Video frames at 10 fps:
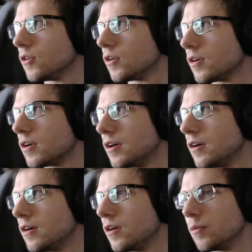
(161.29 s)

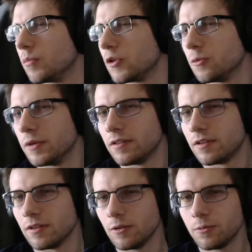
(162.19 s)
Bloom Into
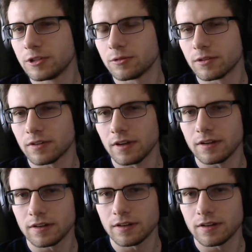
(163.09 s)
You, which was like